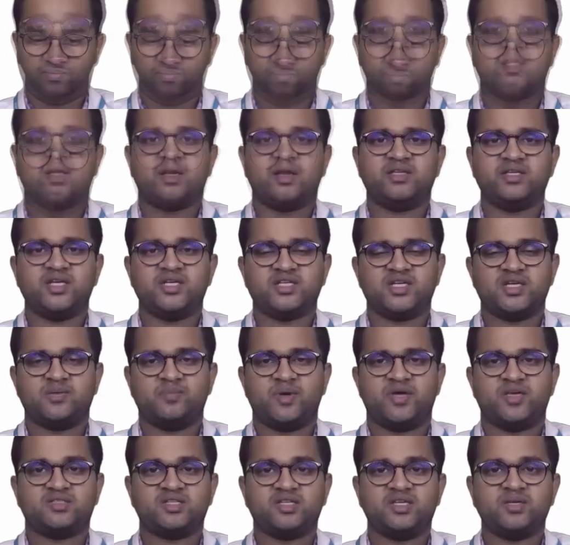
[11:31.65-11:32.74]
Sterilization
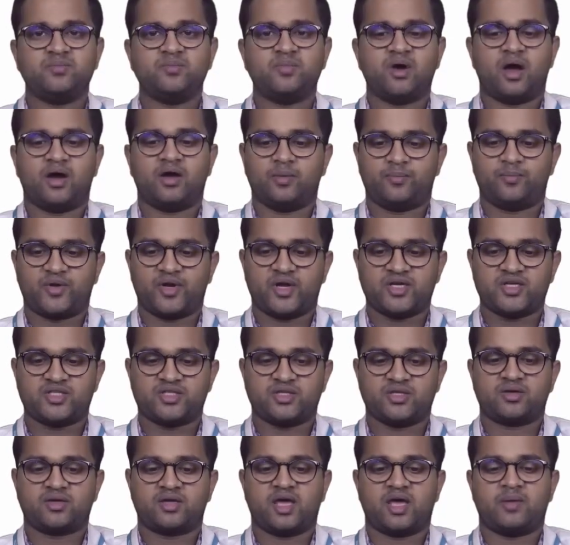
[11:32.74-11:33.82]
by steam under
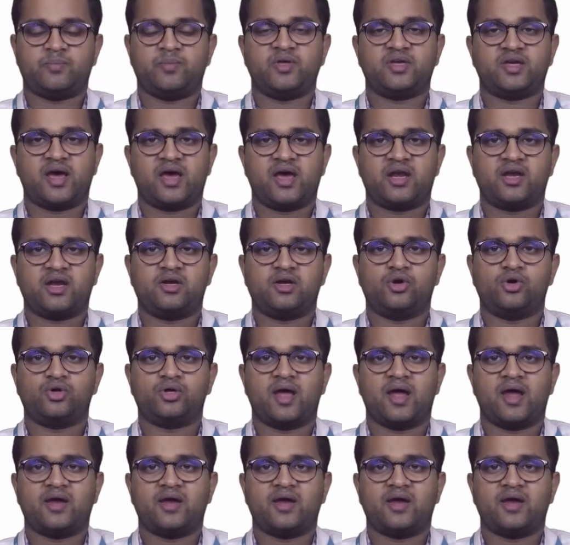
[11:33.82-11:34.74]
pressure can be carried out